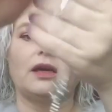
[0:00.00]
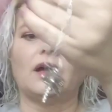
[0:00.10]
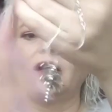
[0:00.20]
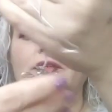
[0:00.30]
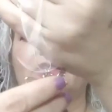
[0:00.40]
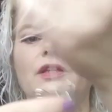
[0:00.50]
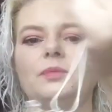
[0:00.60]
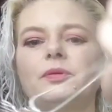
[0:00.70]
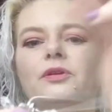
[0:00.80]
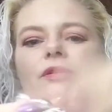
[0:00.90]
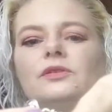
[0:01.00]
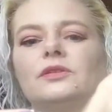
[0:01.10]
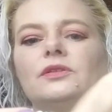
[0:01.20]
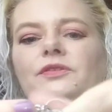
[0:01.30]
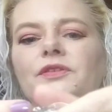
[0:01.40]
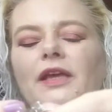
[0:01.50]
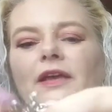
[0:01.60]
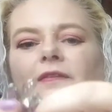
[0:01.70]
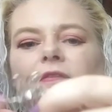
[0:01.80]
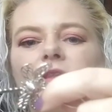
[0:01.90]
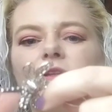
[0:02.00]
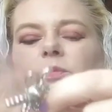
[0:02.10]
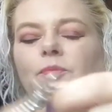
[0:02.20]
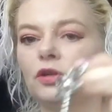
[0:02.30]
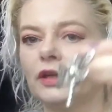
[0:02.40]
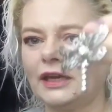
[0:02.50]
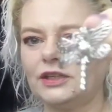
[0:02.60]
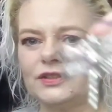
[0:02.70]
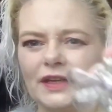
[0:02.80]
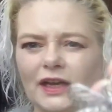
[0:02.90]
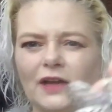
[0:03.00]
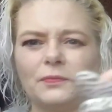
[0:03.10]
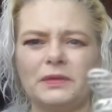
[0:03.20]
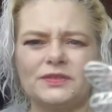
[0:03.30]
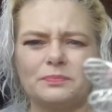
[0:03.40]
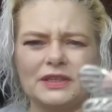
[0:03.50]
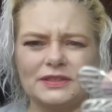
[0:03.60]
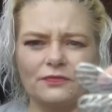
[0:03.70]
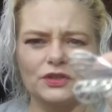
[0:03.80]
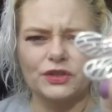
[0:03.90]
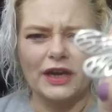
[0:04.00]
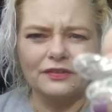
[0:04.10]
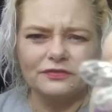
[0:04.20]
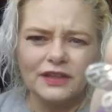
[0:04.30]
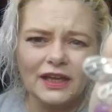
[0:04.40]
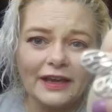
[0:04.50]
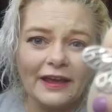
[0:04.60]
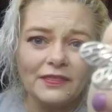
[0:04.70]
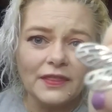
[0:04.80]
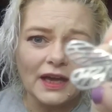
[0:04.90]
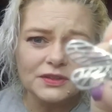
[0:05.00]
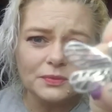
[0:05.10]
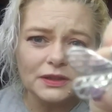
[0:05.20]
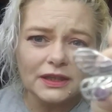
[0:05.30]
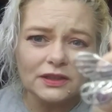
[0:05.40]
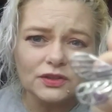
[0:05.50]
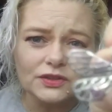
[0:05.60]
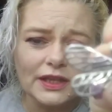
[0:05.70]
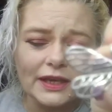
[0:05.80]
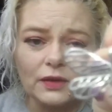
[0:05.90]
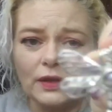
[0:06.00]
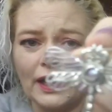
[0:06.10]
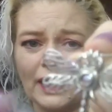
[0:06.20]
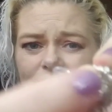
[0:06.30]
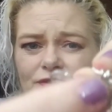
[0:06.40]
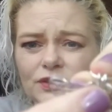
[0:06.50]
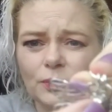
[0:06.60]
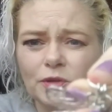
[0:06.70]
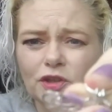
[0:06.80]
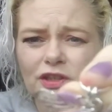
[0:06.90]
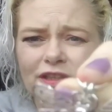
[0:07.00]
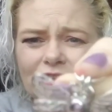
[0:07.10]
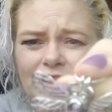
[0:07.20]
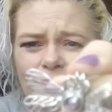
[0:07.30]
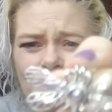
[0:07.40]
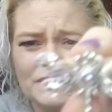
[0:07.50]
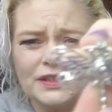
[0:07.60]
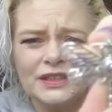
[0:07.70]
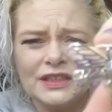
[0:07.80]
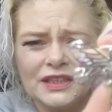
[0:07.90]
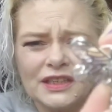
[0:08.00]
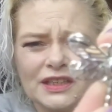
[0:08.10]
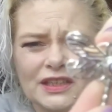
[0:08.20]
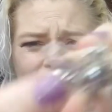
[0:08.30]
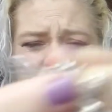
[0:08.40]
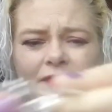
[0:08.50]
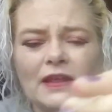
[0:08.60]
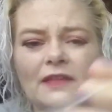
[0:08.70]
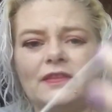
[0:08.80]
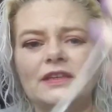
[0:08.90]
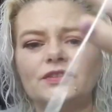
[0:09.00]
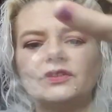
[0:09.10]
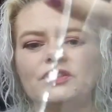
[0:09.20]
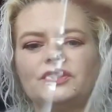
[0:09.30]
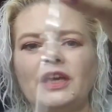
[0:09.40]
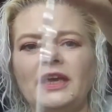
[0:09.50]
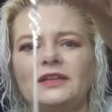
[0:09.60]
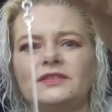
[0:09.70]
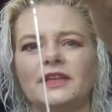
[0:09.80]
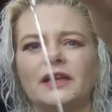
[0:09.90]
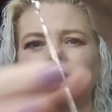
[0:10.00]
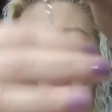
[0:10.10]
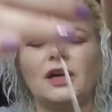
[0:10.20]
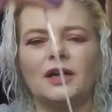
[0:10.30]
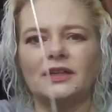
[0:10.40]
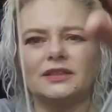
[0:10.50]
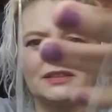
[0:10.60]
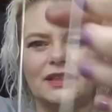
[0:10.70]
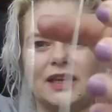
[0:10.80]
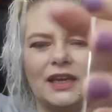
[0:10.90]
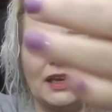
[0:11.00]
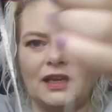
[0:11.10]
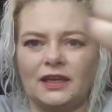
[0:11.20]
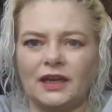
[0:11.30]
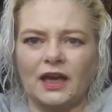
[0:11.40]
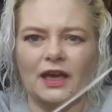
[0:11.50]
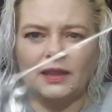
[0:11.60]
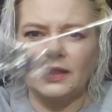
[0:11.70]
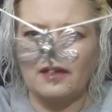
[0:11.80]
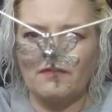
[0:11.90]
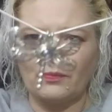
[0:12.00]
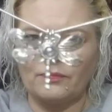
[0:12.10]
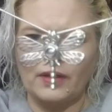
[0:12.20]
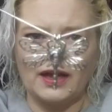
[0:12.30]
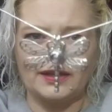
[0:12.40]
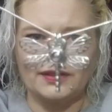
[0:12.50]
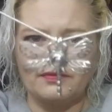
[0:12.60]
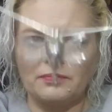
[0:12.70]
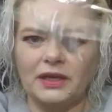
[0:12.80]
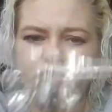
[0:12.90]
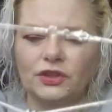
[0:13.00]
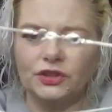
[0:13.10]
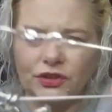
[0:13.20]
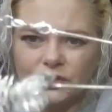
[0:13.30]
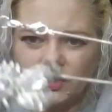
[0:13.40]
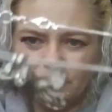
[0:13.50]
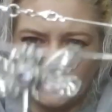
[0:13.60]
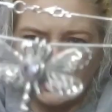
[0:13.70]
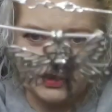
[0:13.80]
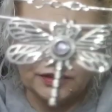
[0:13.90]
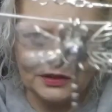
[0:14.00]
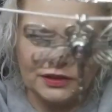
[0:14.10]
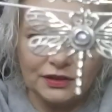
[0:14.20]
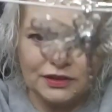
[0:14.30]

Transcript: I got the pearls and the little pearl cages and I got me, myself the dragonfly and that's what it looks like and it has the little pearl in there. And then these are the chains that I bought and I love them. I love them and it looks good on there.